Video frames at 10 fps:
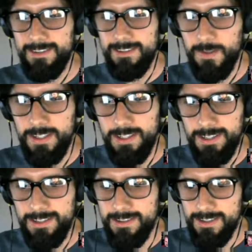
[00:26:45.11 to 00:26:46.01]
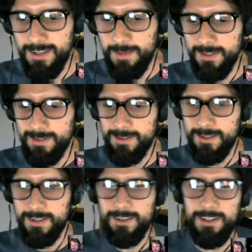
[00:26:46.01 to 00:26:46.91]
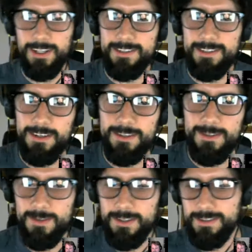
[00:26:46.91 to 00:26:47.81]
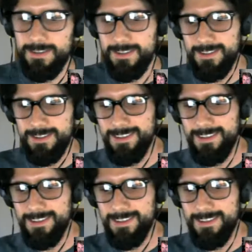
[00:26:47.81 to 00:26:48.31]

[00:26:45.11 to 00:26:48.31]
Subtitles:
they will jump into the call and talk to us.